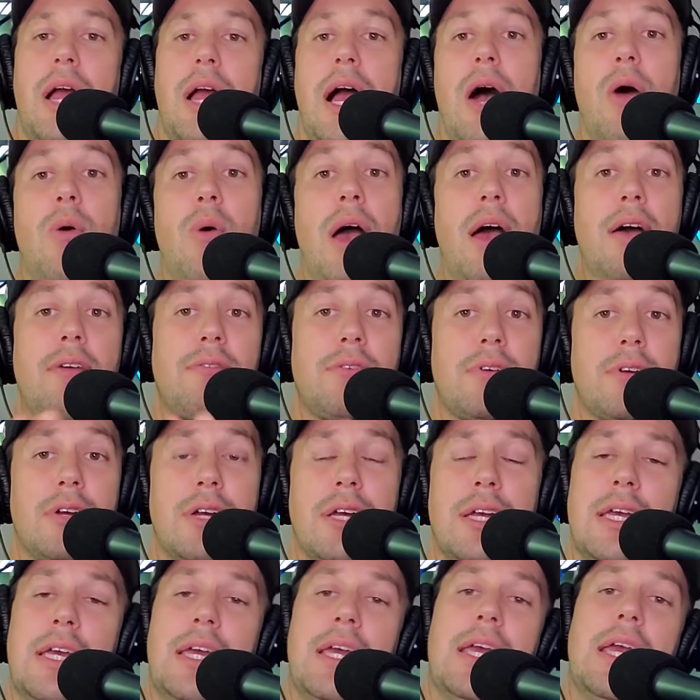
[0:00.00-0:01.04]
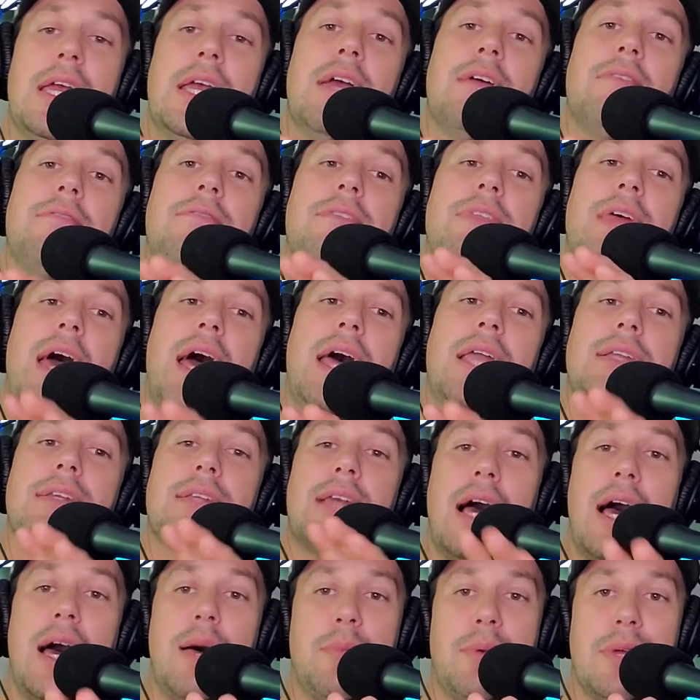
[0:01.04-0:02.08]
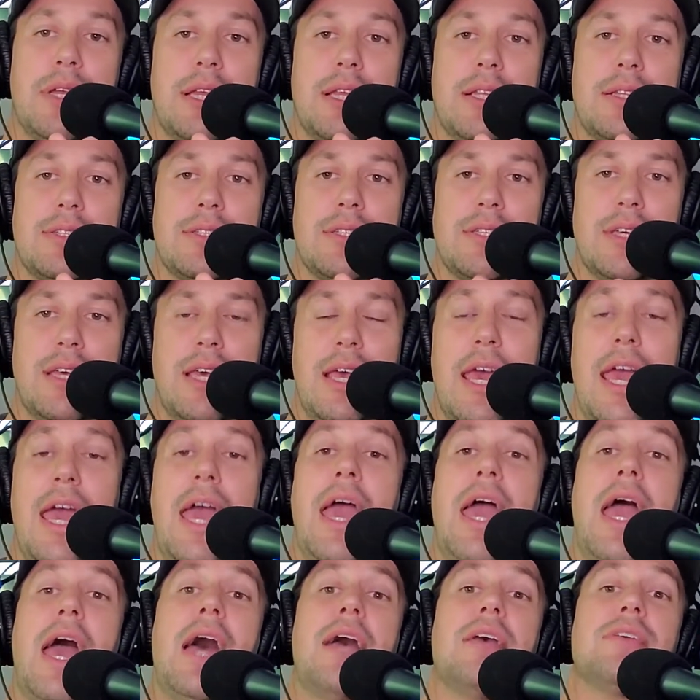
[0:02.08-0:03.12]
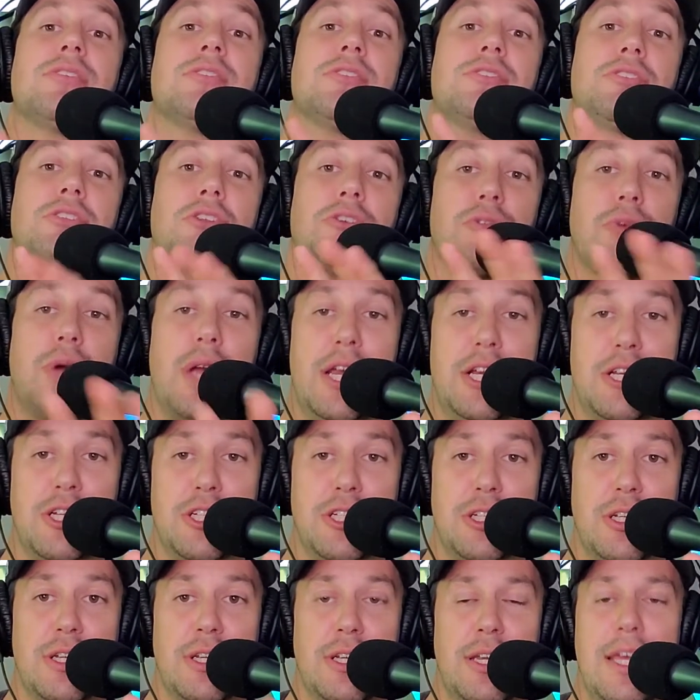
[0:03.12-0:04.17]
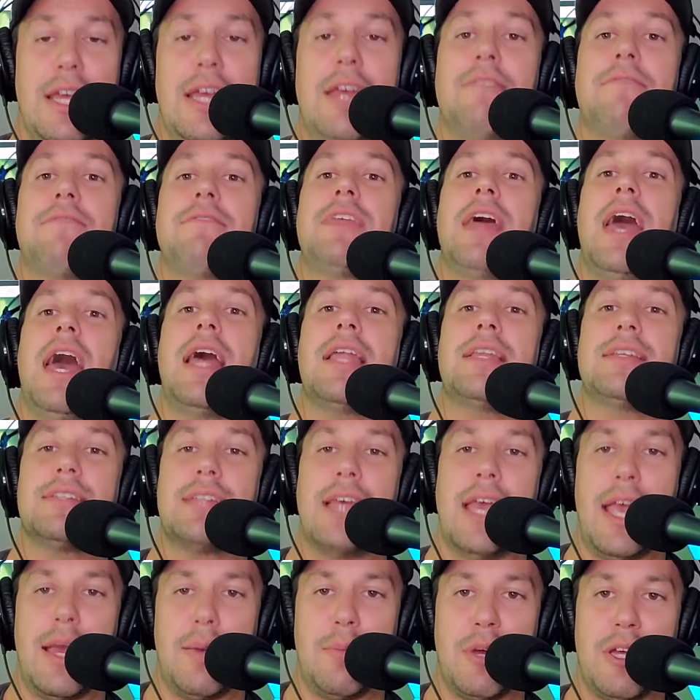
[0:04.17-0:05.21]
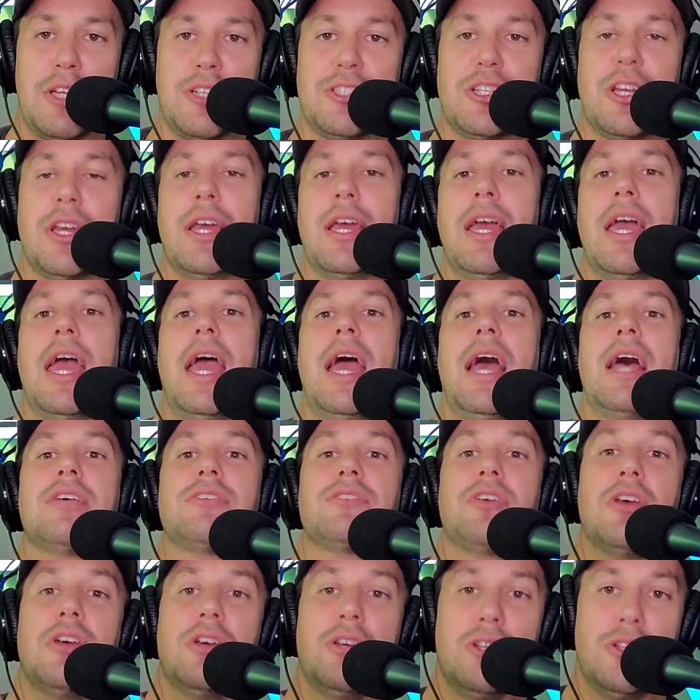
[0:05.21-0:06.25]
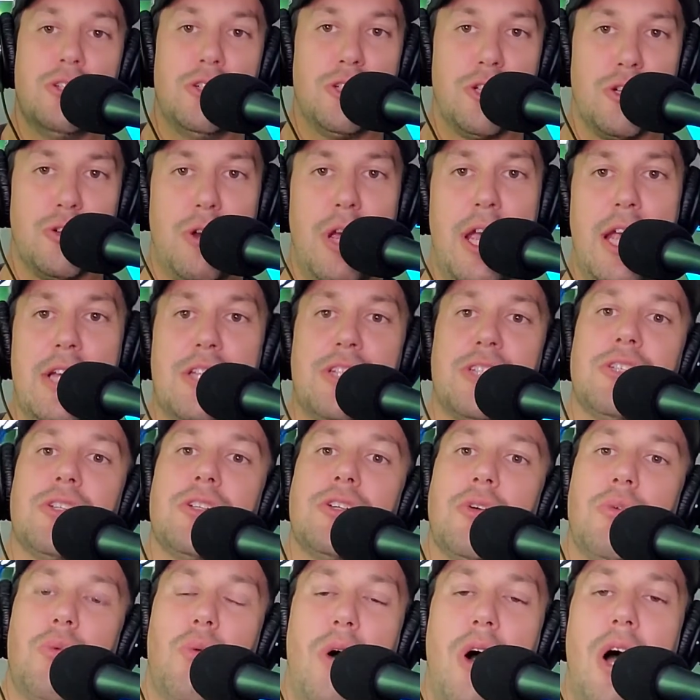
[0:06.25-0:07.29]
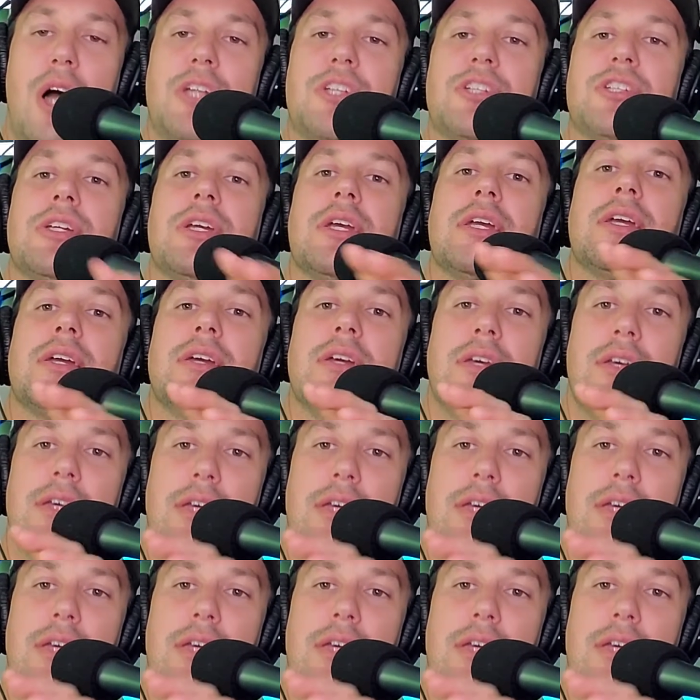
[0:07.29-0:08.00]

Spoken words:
However, if that dominance has duration, if that damage has duration, you're watching,